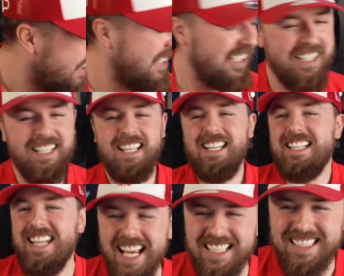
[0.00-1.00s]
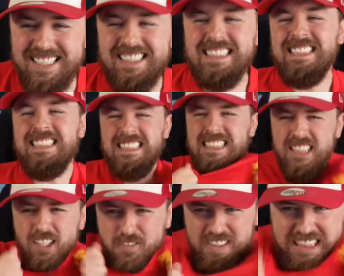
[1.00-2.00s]
yes. yes.
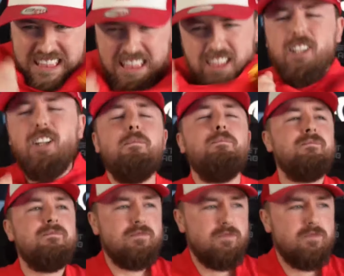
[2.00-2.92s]
Love this club.